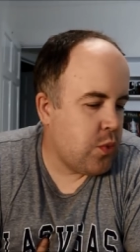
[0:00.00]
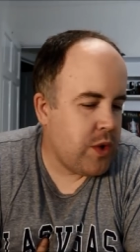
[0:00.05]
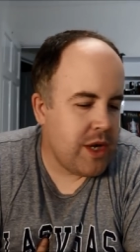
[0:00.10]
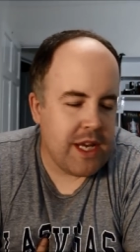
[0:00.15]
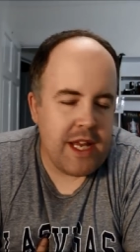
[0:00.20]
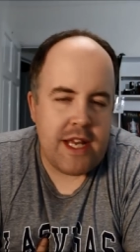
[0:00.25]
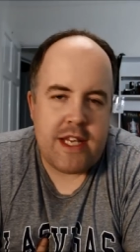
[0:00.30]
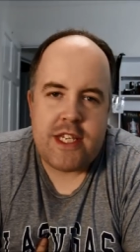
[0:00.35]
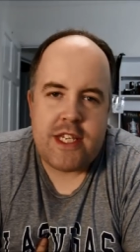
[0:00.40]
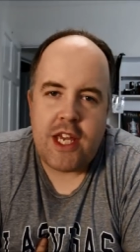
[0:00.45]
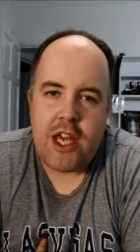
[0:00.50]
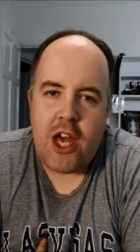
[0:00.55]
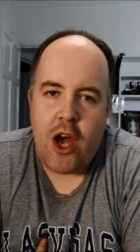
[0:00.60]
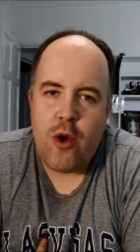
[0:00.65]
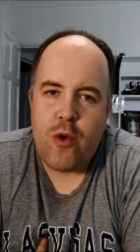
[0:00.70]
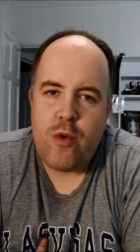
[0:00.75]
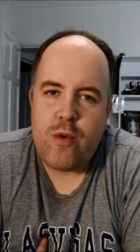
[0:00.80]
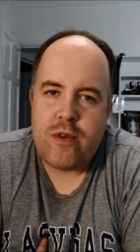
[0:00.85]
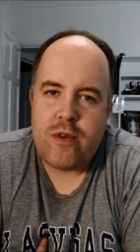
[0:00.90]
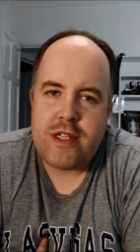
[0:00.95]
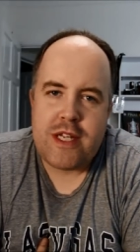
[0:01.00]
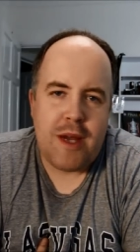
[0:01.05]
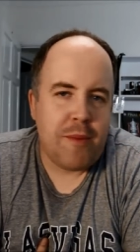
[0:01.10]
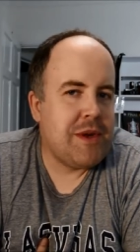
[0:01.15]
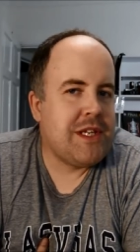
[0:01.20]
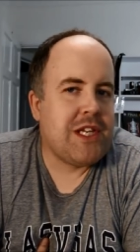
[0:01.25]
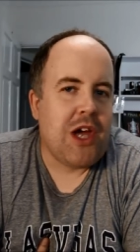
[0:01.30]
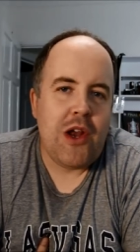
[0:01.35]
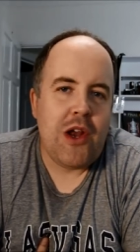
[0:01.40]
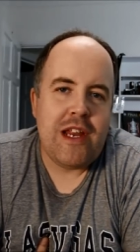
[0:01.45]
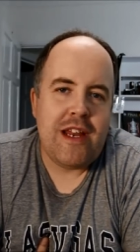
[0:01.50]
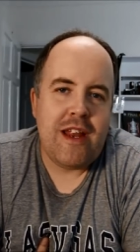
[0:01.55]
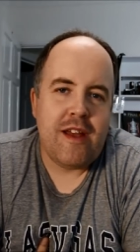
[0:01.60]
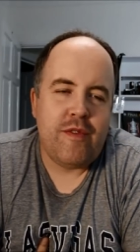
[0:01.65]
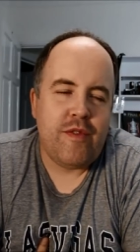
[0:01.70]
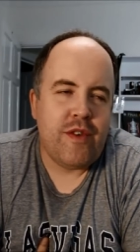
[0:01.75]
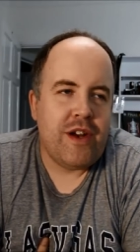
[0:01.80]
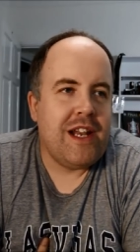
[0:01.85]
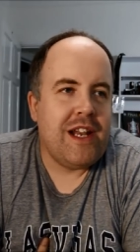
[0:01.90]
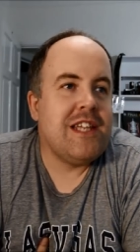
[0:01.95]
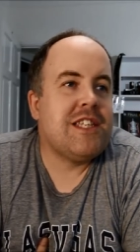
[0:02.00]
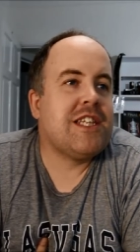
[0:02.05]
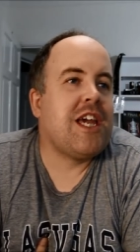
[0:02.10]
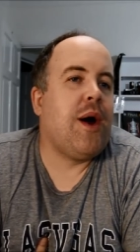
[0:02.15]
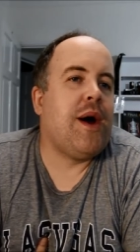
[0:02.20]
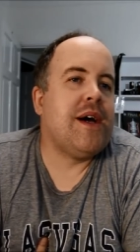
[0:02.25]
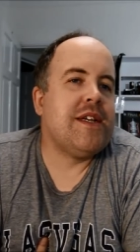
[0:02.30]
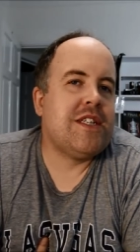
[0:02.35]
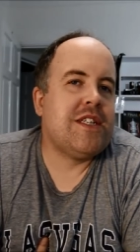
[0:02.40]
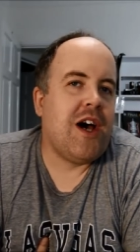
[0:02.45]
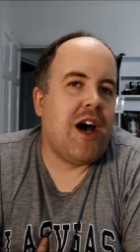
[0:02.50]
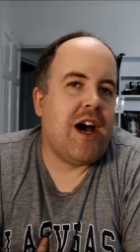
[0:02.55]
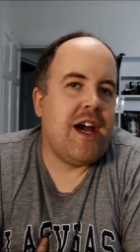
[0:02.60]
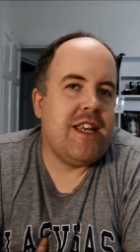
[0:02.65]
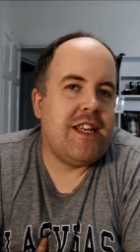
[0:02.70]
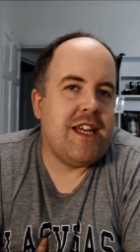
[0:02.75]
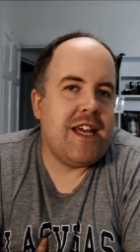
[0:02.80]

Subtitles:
we need to go somewhere totally different. Let's go outside.